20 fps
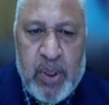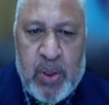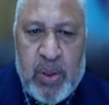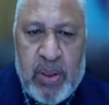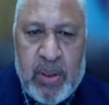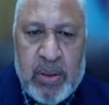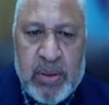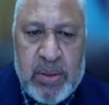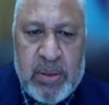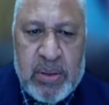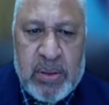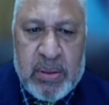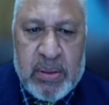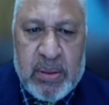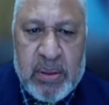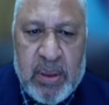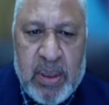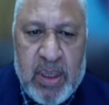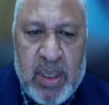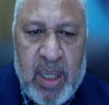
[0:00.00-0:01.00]
because
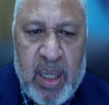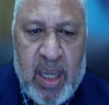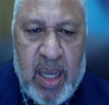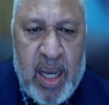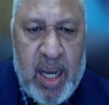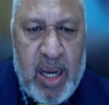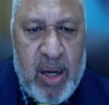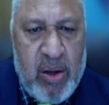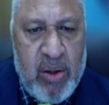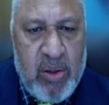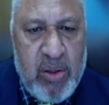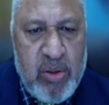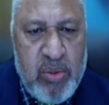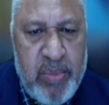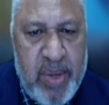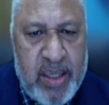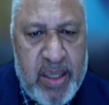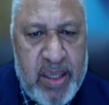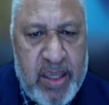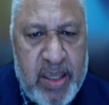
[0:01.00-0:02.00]
our
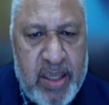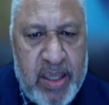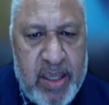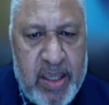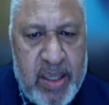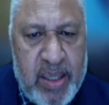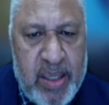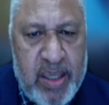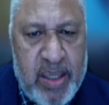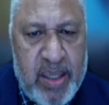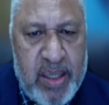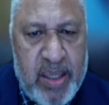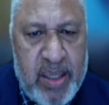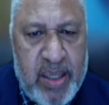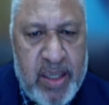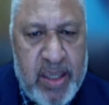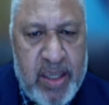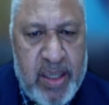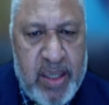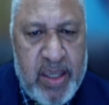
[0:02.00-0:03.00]
humanity will
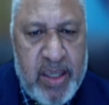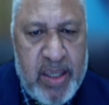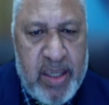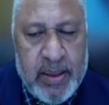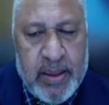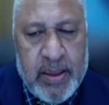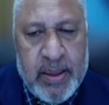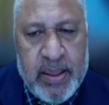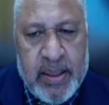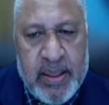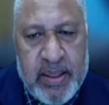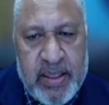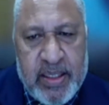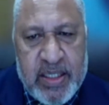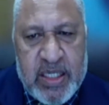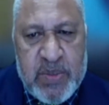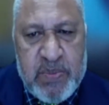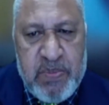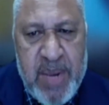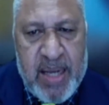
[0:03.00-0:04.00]
outweigh
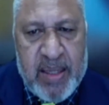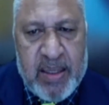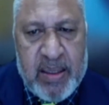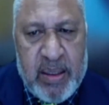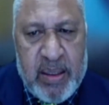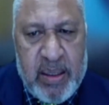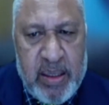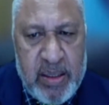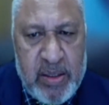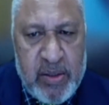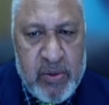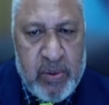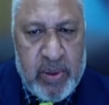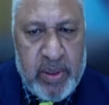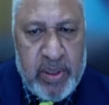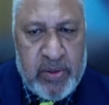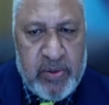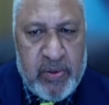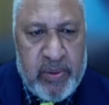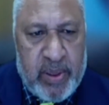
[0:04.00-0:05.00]
their smug
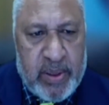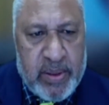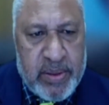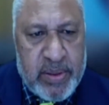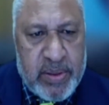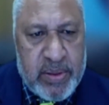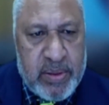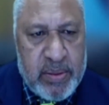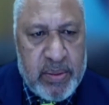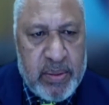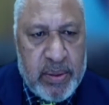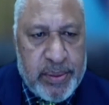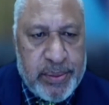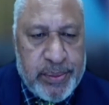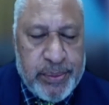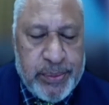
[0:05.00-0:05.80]
ignorance.